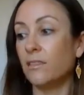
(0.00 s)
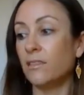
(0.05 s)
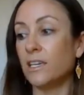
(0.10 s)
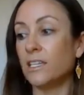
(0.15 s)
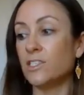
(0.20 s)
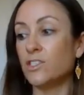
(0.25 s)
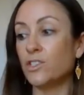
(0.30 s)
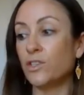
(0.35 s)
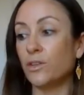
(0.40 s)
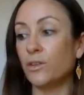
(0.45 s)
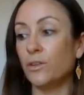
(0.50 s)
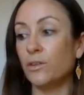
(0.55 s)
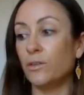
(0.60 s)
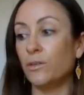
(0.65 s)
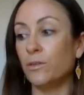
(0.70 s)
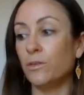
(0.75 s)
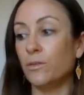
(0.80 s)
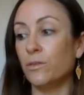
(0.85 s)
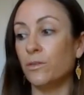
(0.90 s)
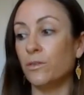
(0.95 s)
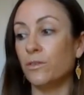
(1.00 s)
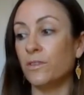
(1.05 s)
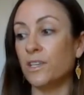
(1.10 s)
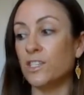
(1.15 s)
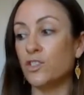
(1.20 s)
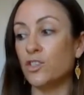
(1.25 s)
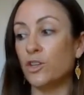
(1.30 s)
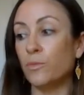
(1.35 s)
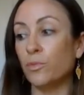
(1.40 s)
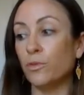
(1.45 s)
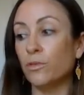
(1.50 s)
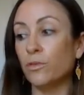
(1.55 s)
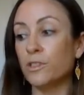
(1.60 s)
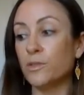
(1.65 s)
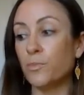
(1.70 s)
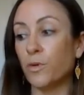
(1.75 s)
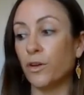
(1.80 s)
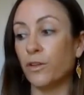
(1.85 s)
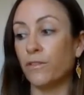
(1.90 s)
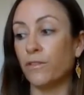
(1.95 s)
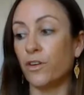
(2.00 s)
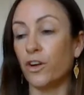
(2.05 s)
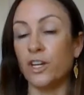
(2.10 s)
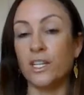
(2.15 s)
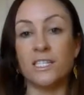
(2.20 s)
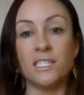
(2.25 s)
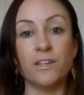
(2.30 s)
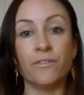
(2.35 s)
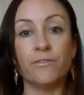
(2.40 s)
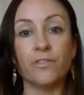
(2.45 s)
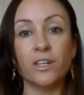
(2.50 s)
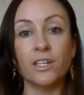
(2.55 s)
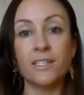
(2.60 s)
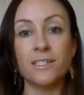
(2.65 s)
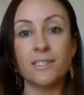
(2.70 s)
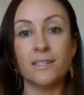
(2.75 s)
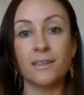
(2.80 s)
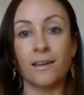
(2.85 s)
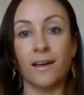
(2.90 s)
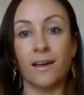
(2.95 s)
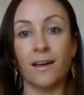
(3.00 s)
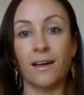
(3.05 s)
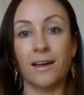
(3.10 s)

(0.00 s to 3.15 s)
these two books, both very different